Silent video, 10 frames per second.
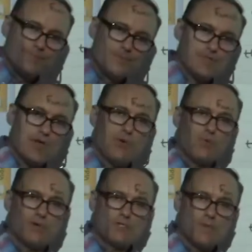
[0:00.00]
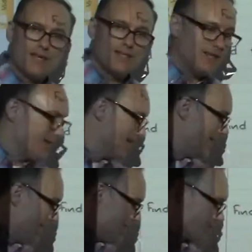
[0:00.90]
So we're expecting
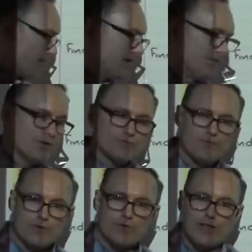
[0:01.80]
3 of those vertical